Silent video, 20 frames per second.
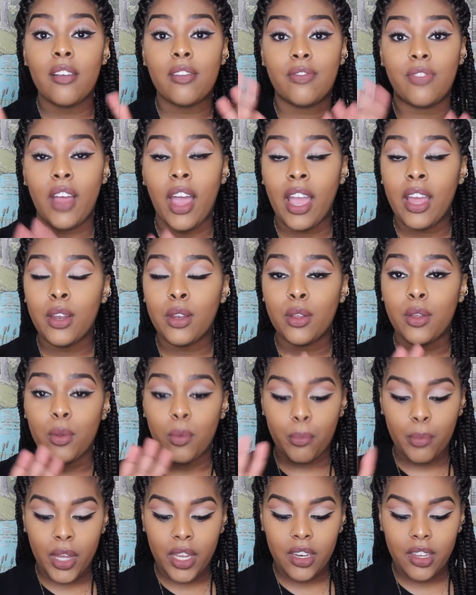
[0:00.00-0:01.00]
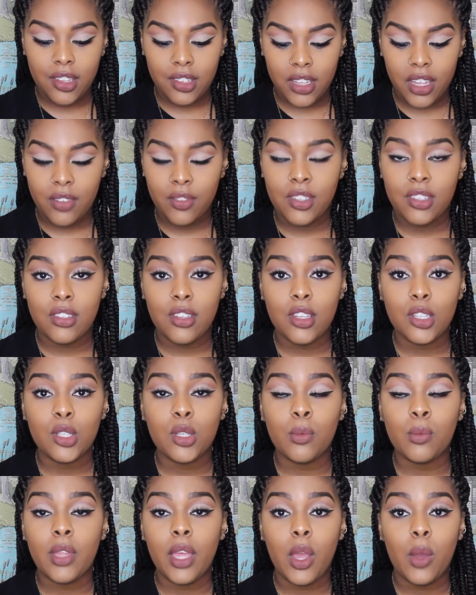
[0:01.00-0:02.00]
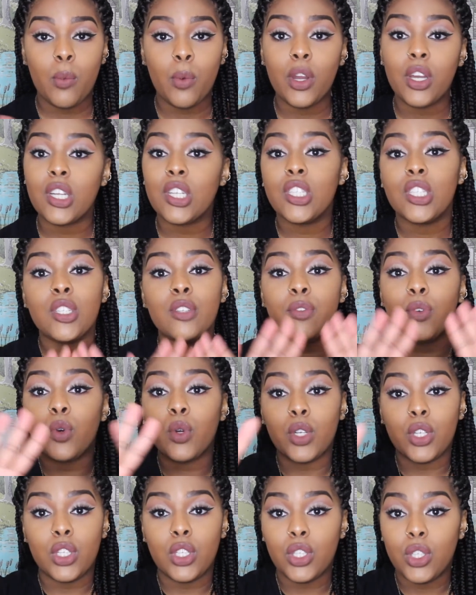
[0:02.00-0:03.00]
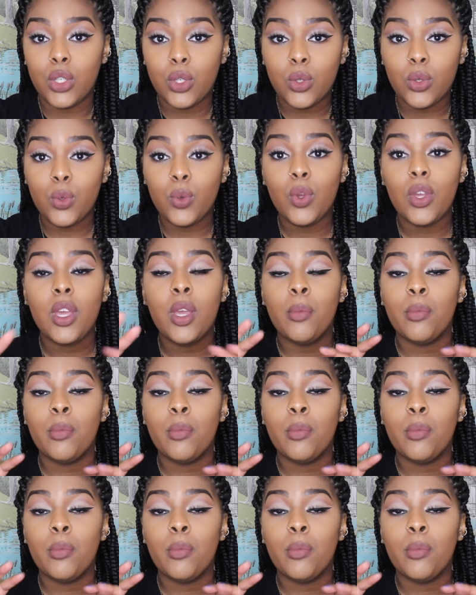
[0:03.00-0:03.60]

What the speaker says: Find a money saving system that works for you